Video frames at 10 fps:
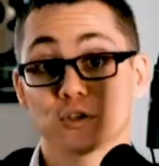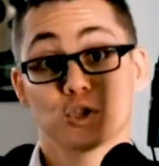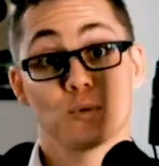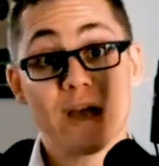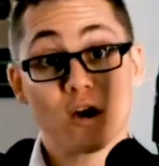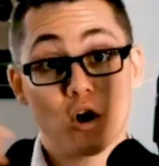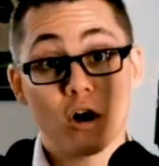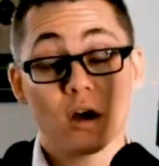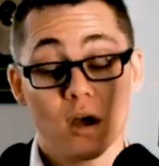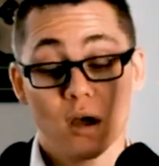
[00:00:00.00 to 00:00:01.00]
So you make a
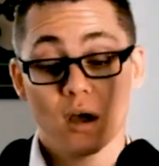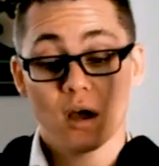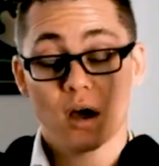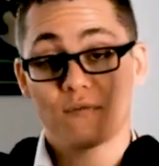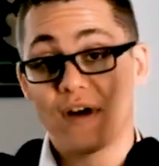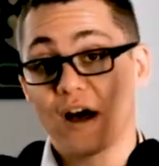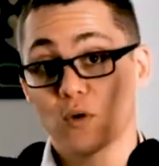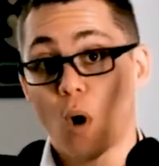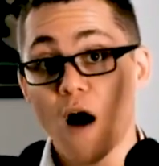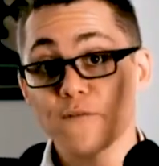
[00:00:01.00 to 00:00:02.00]
hook, value,
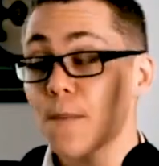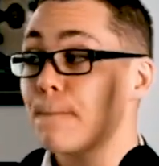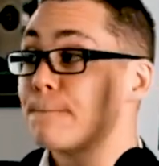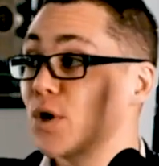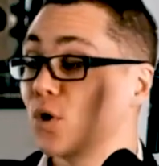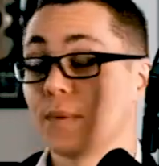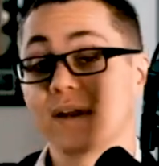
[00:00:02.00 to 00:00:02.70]
offer, boom.